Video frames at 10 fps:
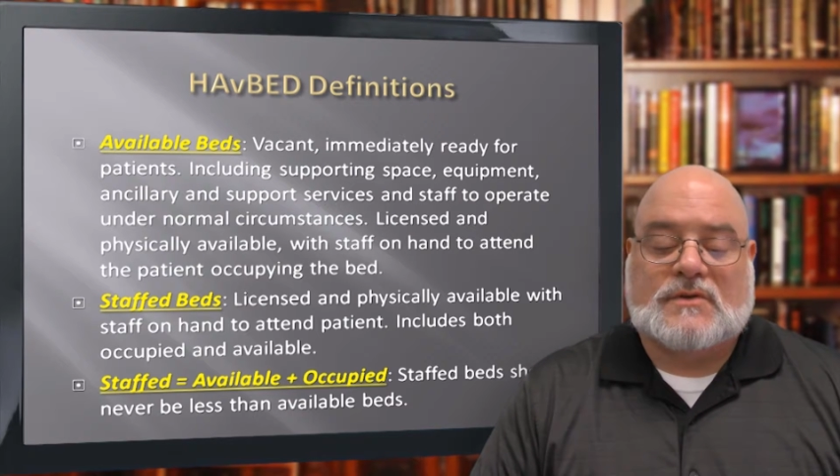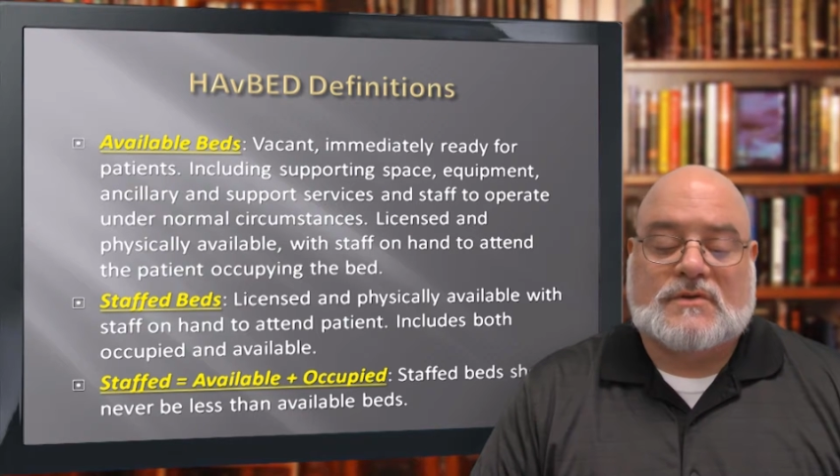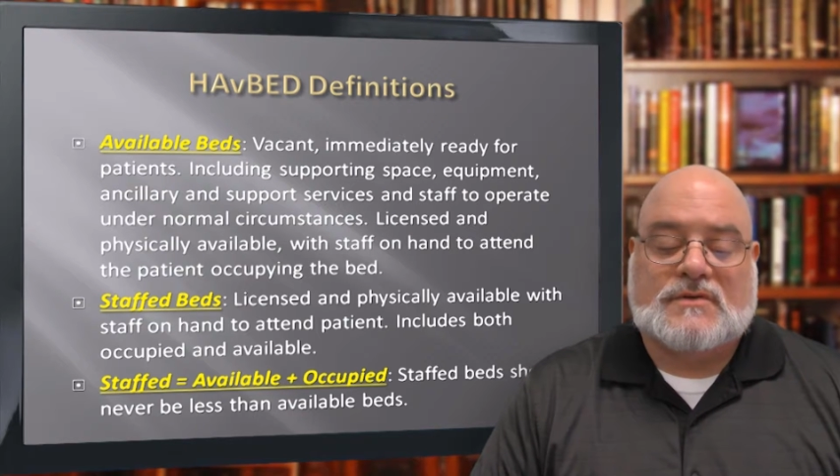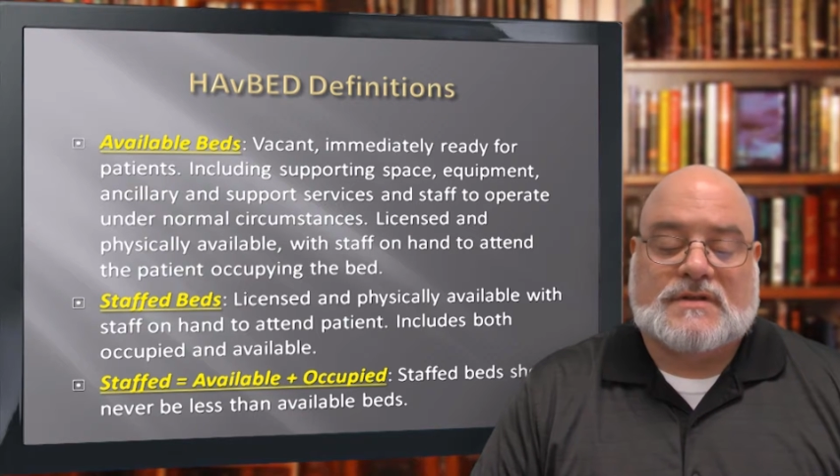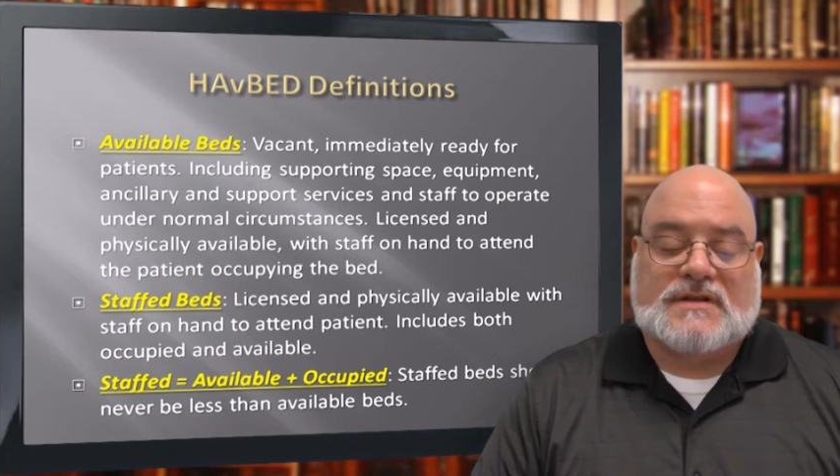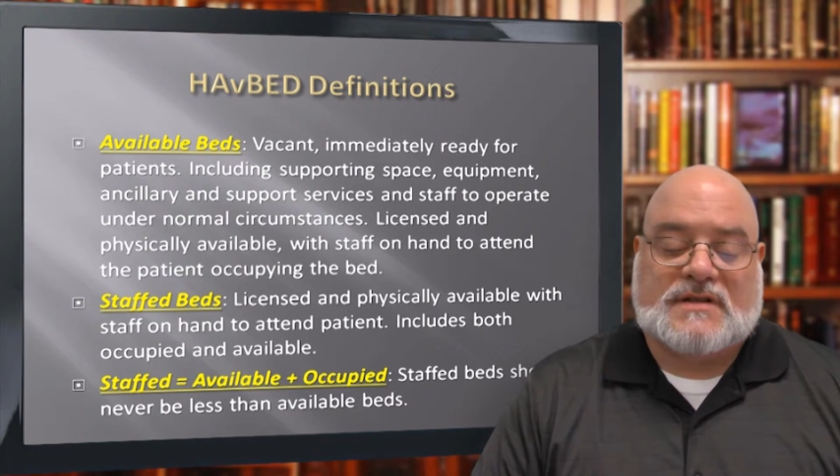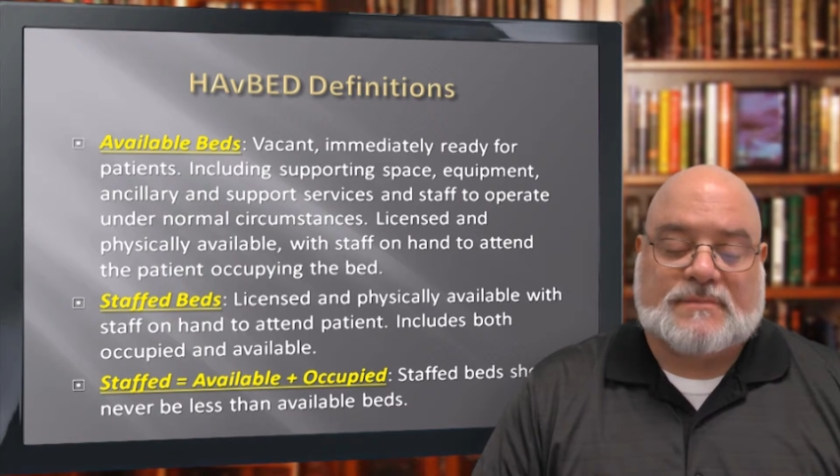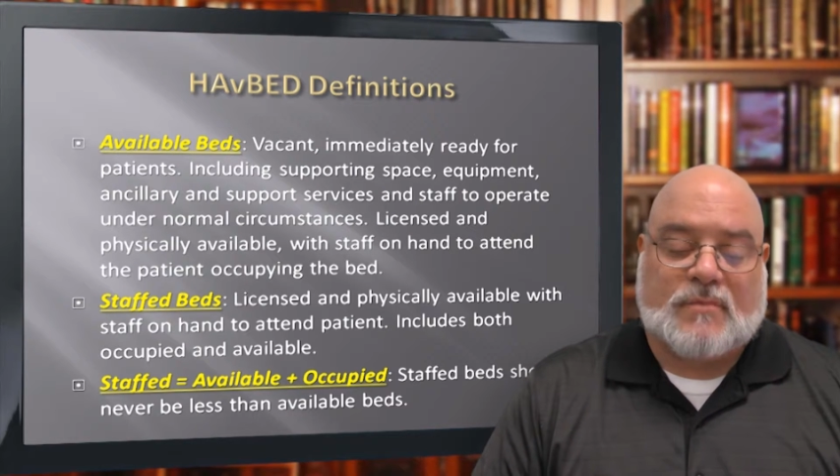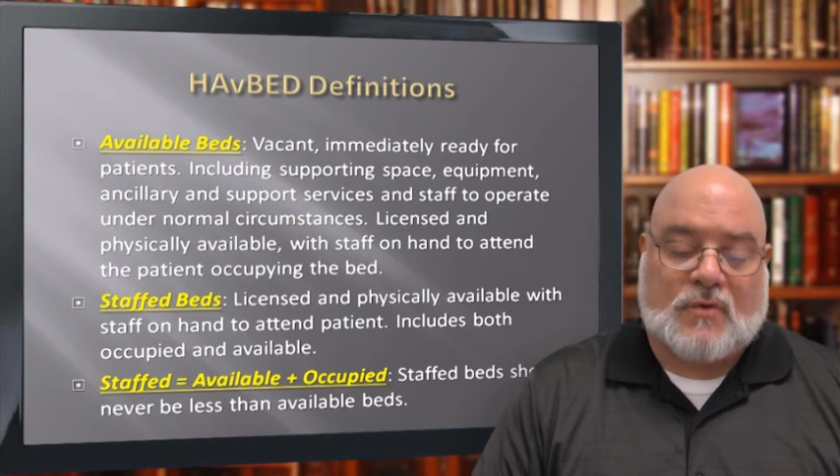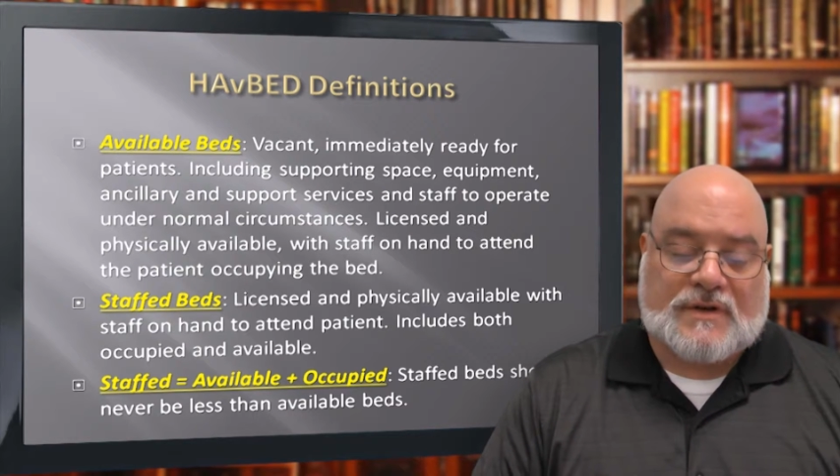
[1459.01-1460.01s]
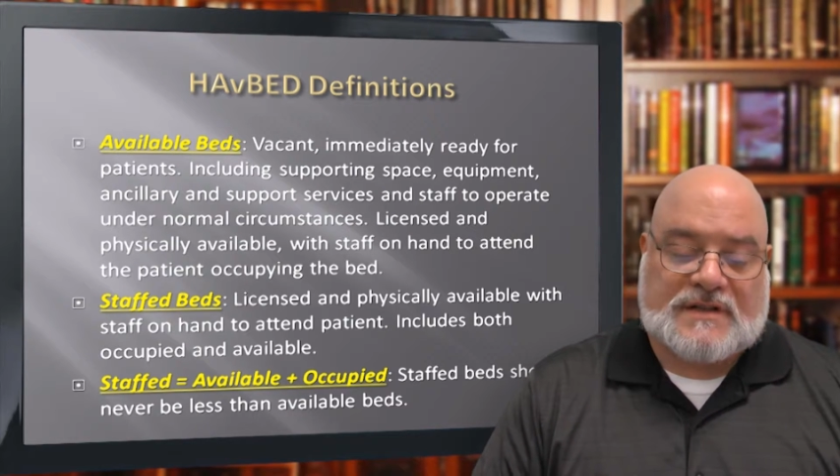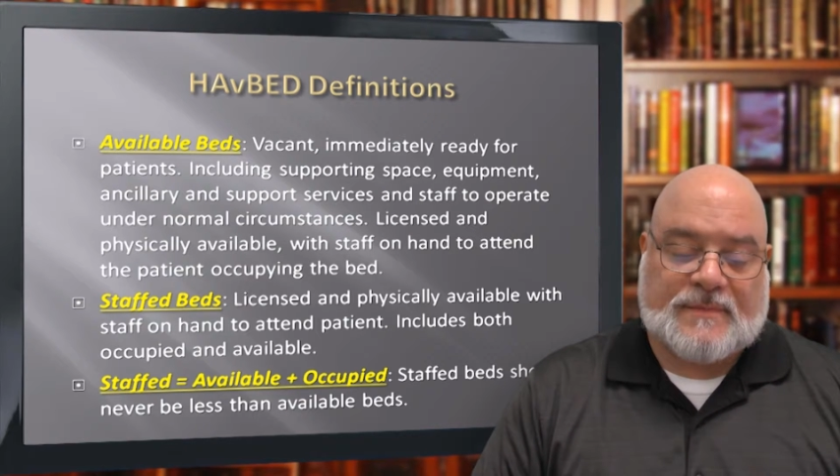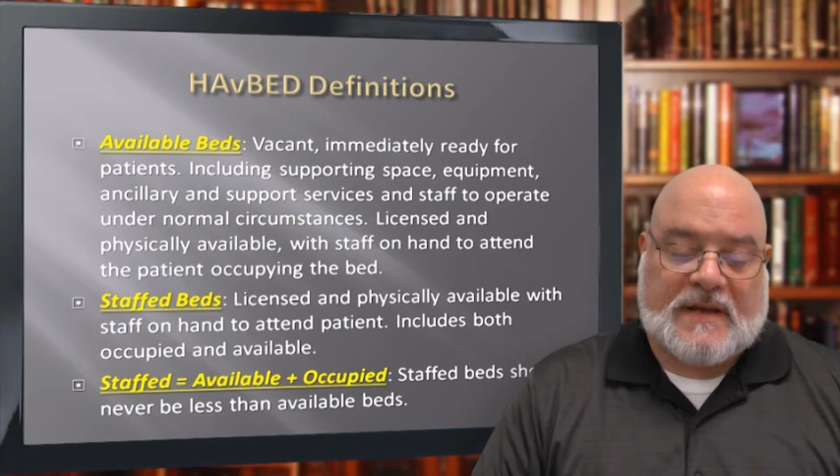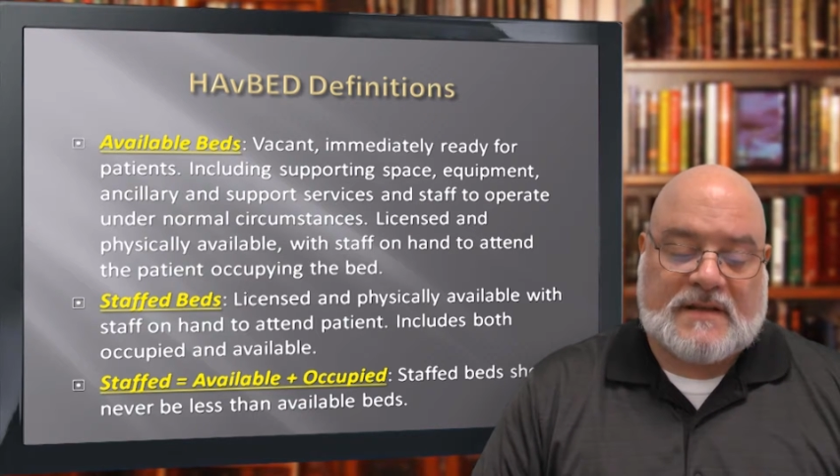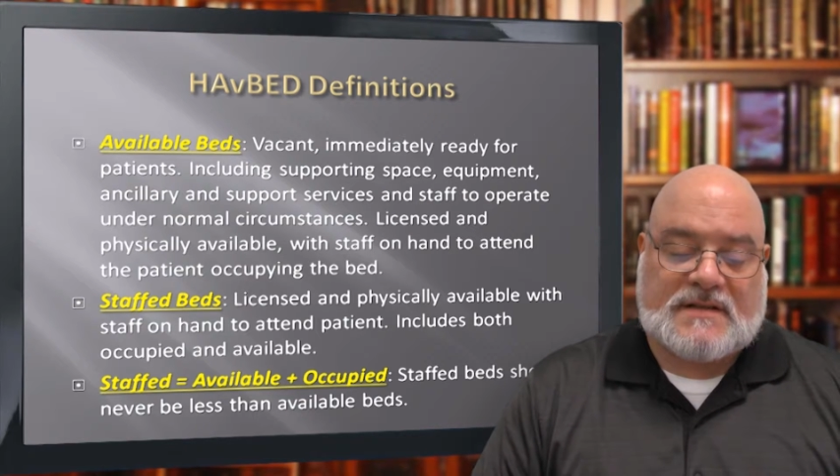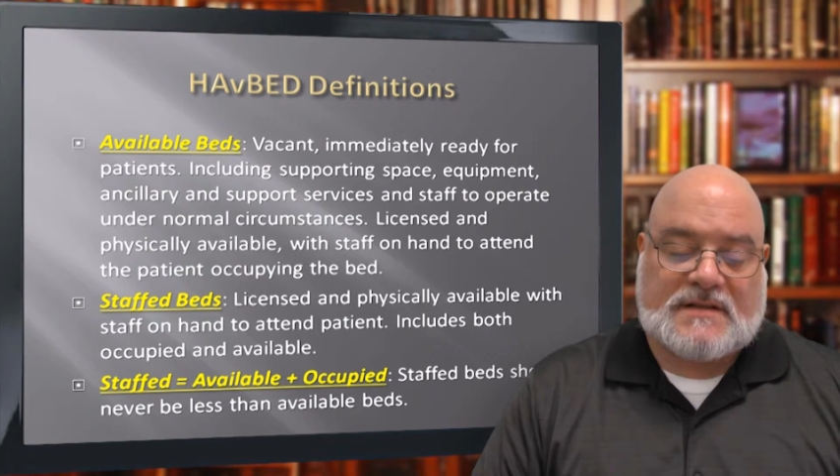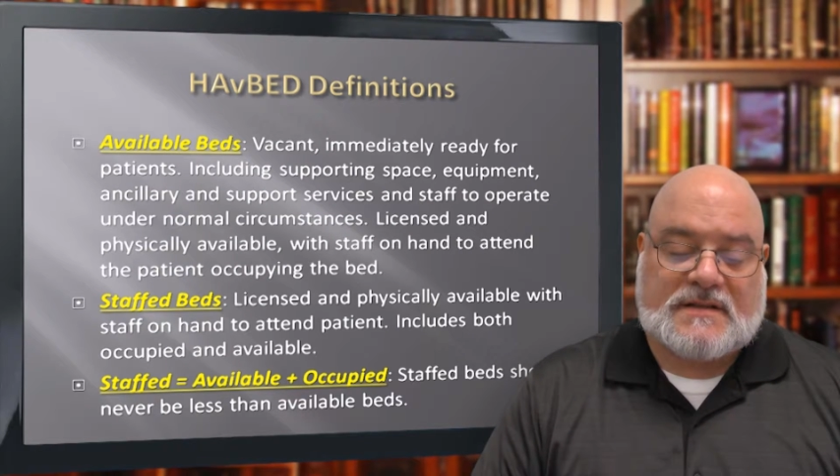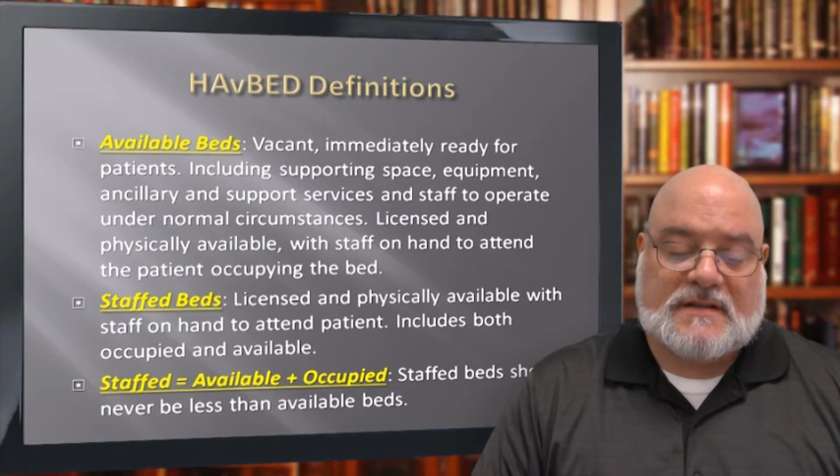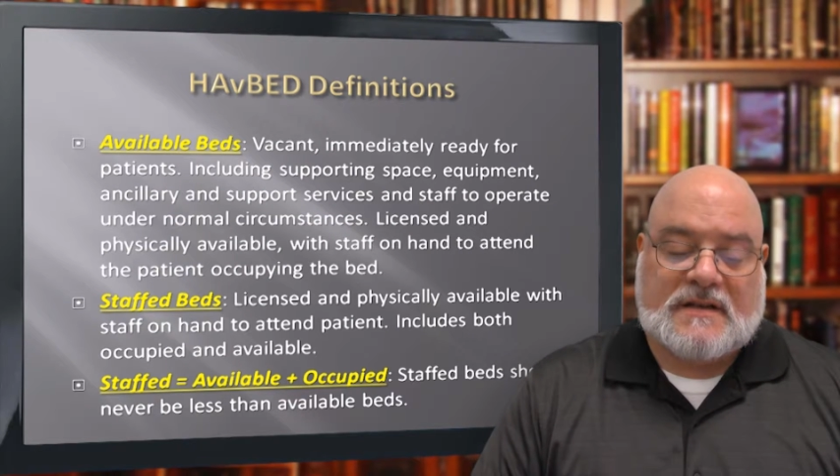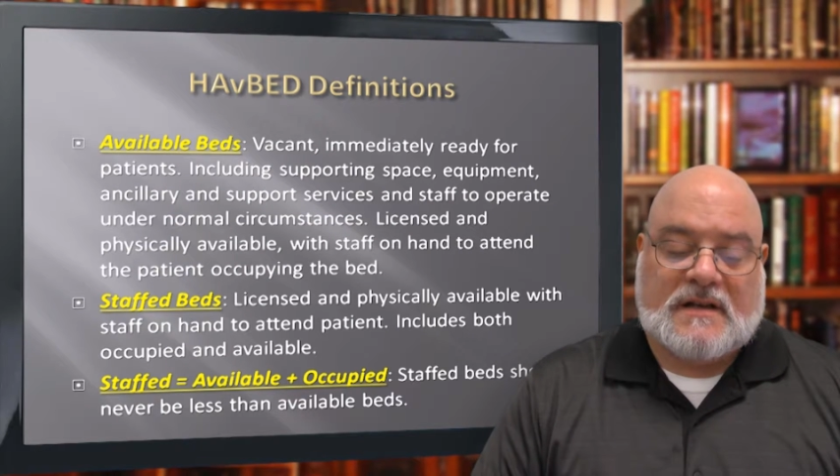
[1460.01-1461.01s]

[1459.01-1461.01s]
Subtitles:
includes the support space,